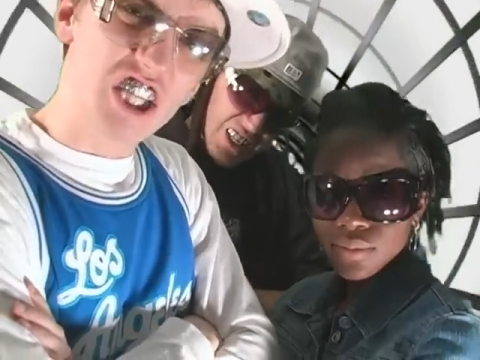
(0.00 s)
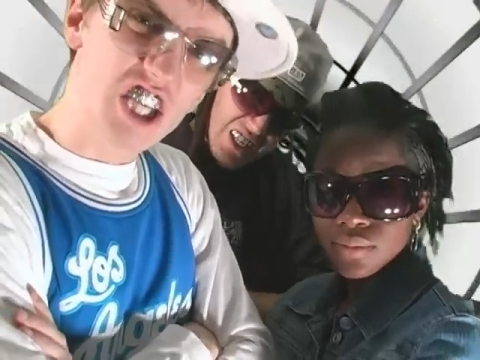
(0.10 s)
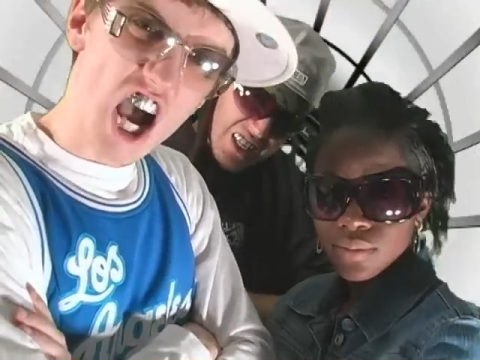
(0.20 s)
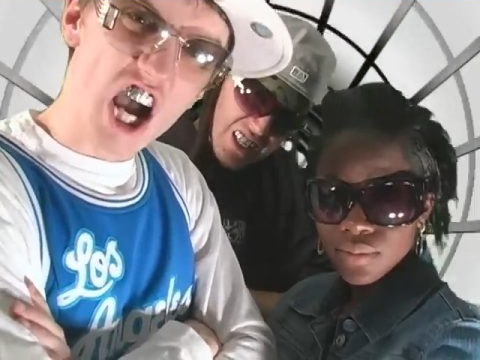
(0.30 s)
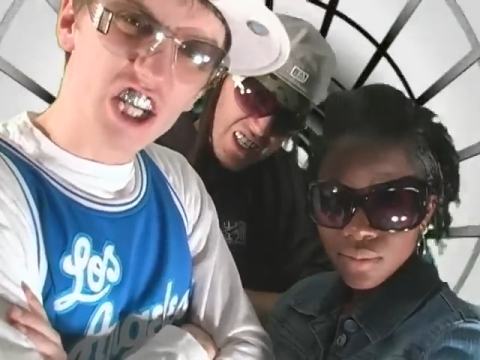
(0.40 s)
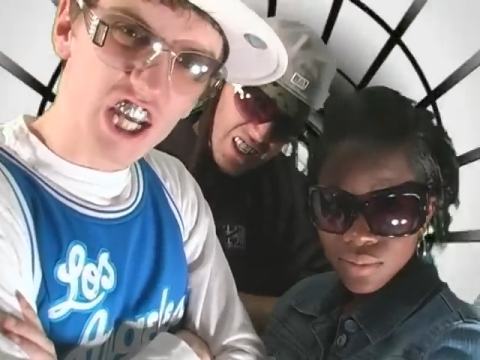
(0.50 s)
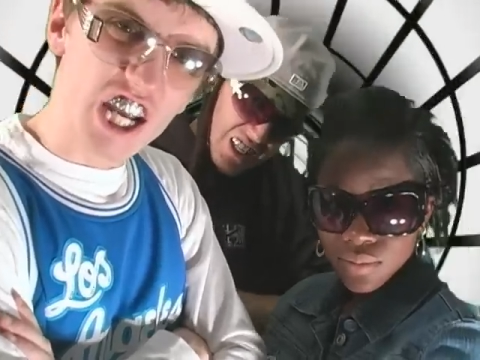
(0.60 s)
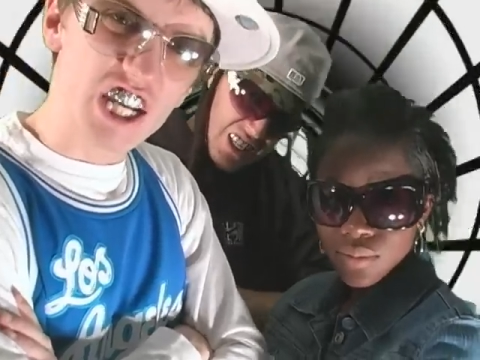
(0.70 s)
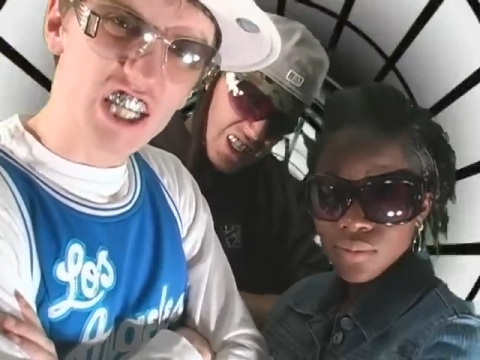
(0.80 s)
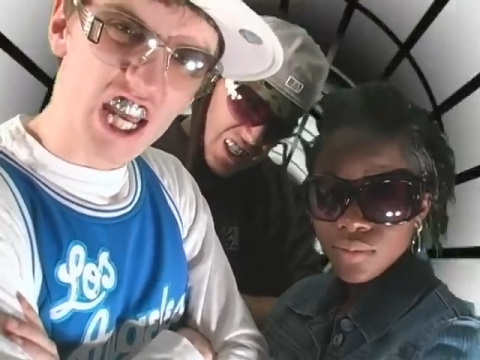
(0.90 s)

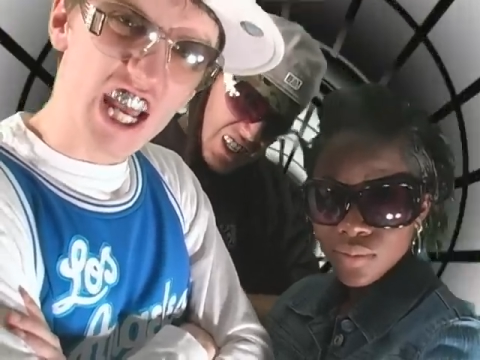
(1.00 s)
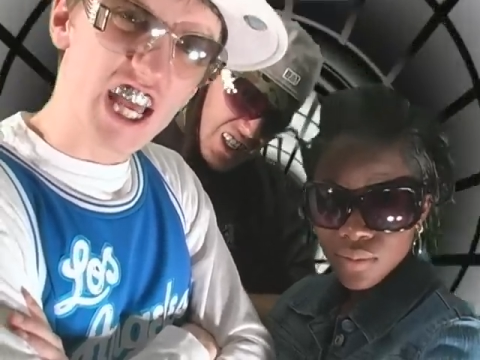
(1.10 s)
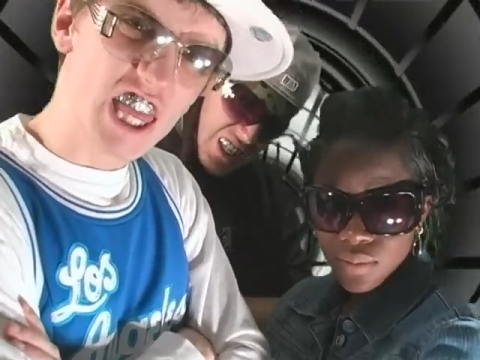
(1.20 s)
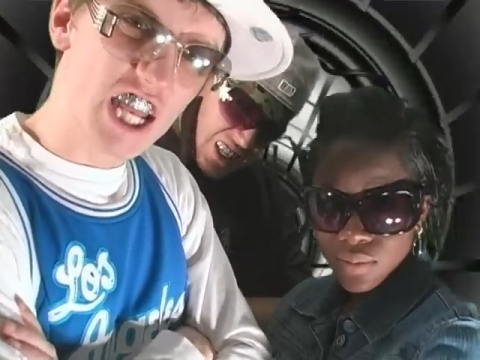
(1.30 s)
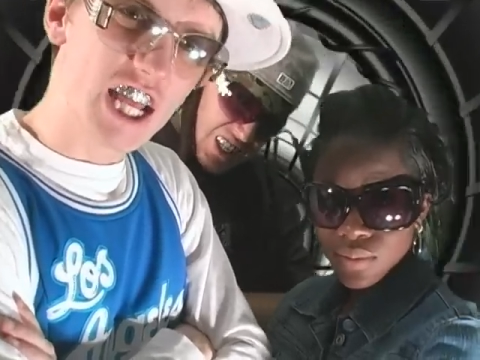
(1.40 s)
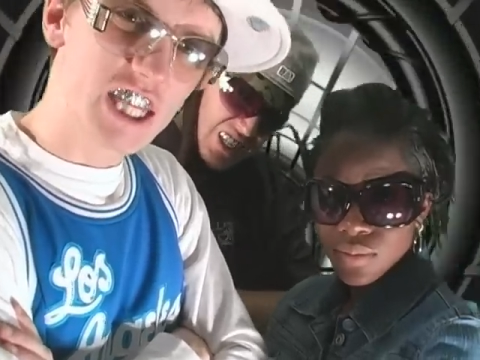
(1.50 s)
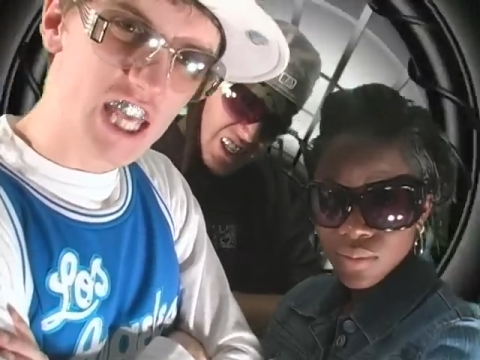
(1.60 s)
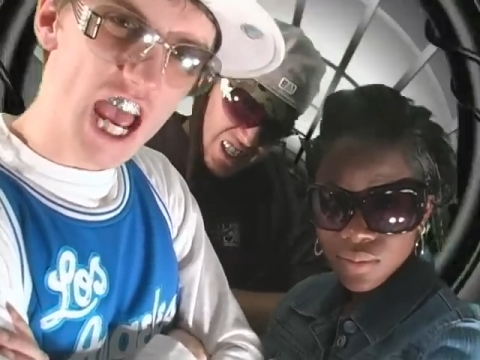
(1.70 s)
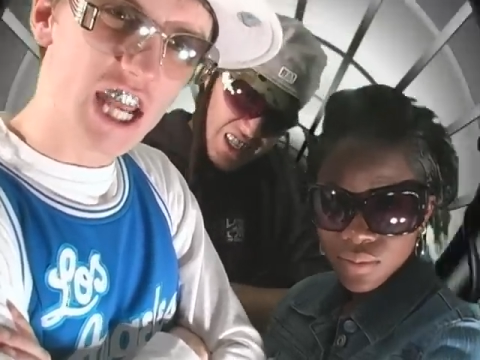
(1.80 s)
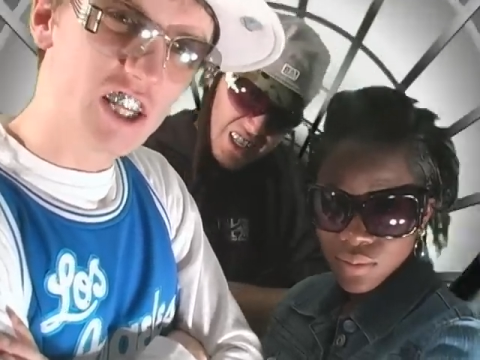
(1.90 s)
Speaker 1: Sunny D, the
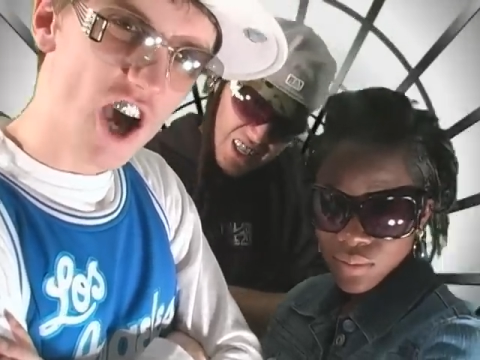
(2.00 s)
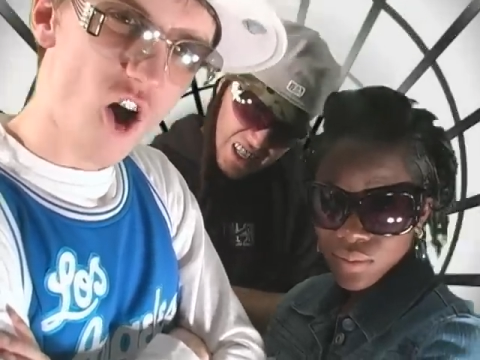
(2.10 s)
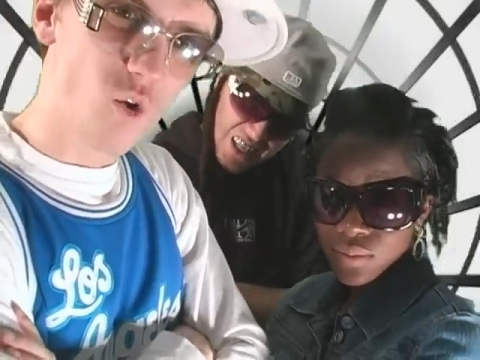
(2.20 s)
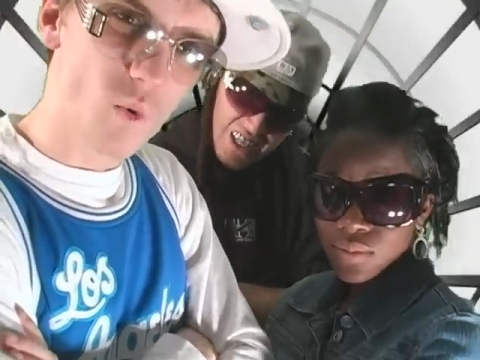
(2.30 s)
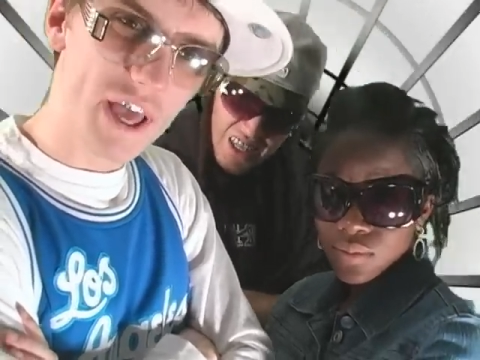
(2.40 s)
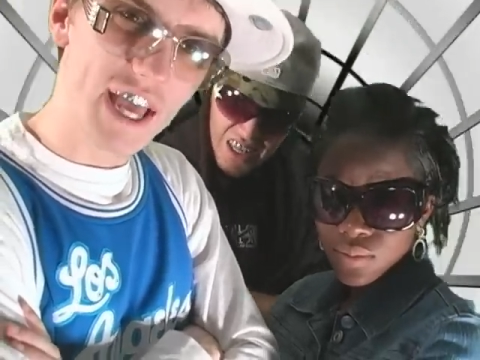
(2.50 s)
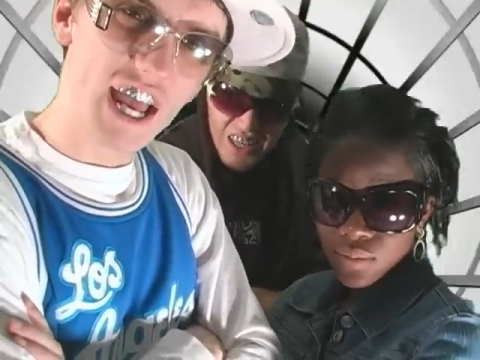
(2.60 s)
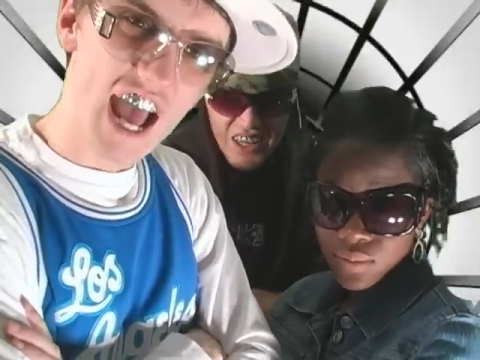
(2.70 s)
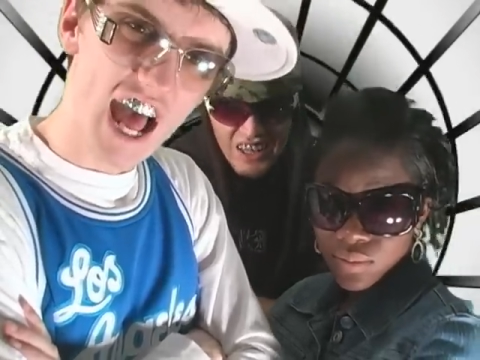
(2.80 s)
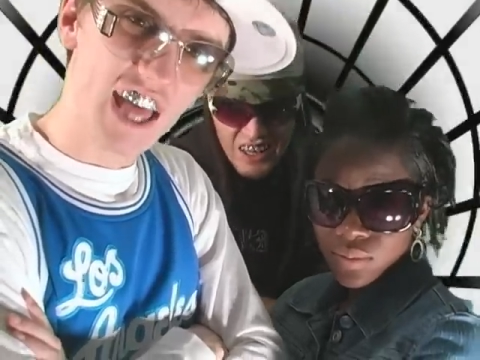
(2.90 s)
Nintendo
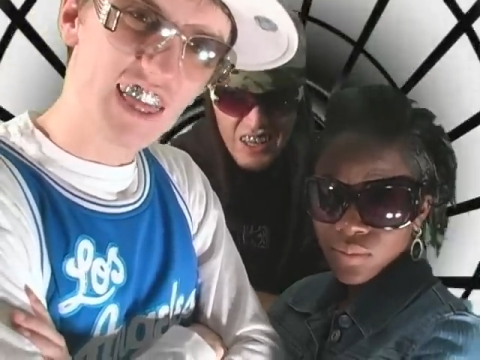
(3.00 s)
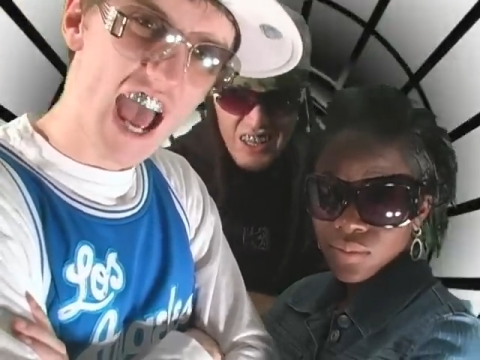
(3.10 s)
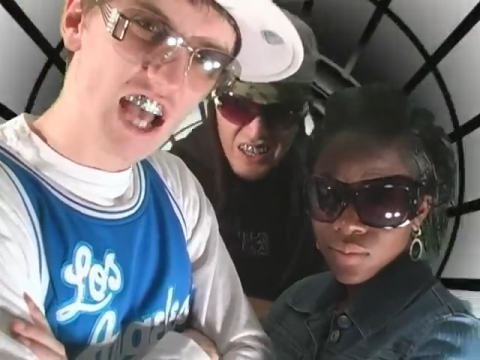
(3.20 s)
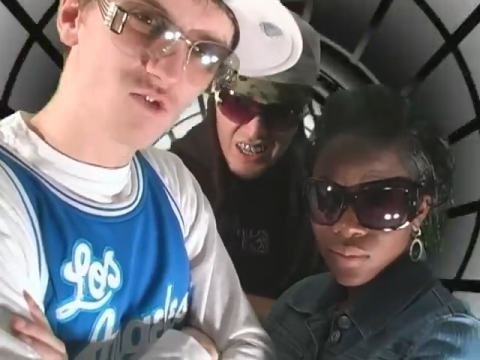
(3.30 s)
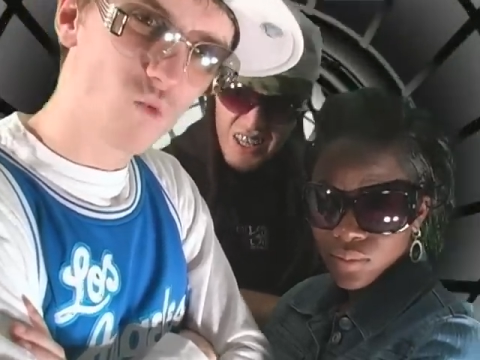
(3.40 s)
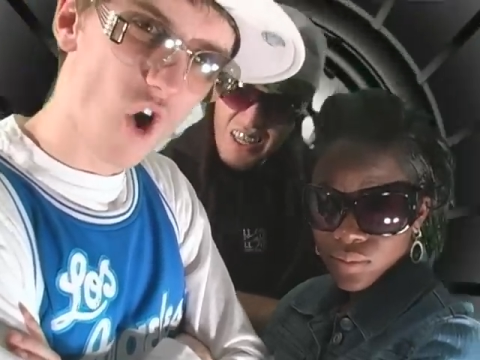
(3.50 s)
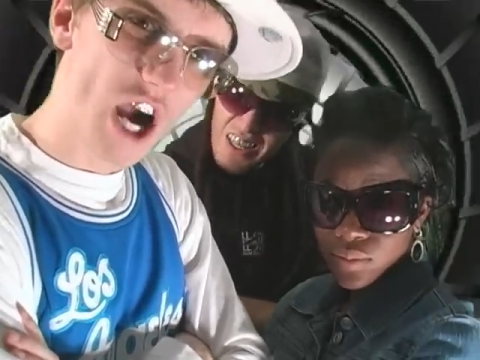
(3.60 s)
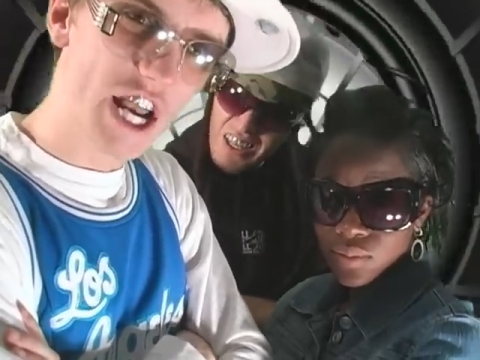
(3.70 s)
Wii, that's